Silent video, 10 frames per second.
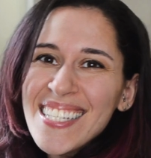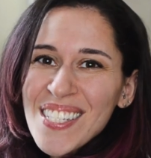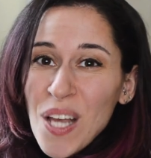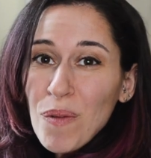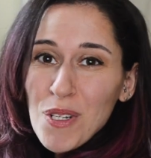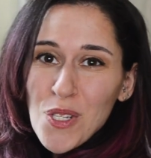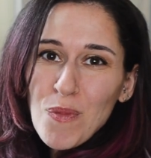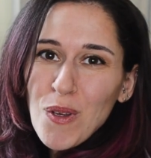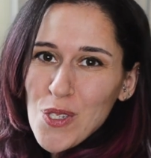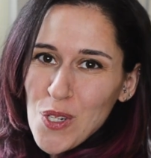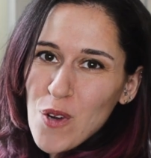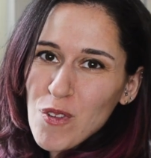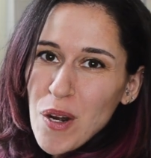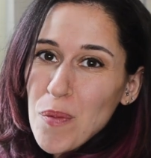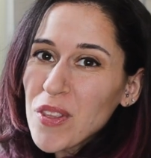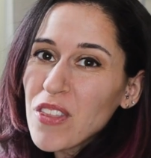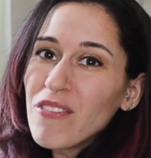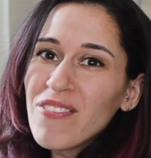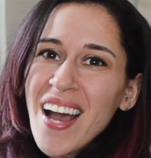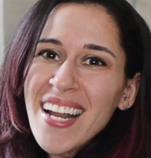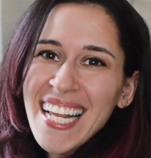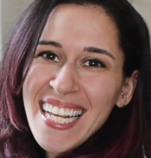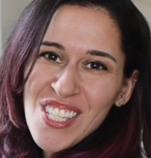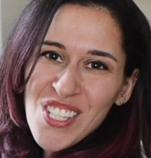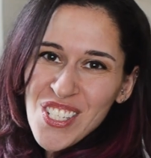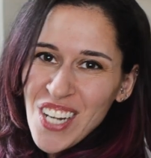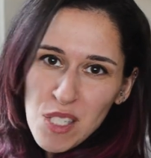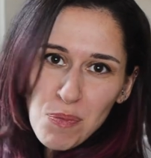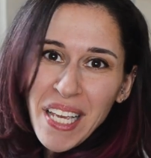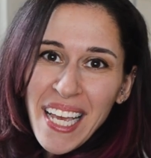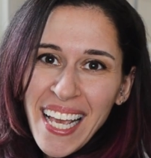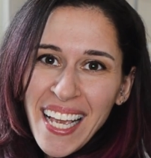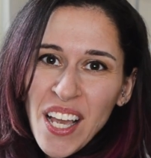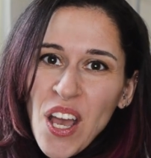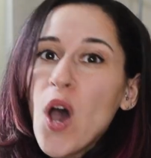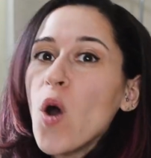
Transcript: Summer's almost over, but the fun is just beginning.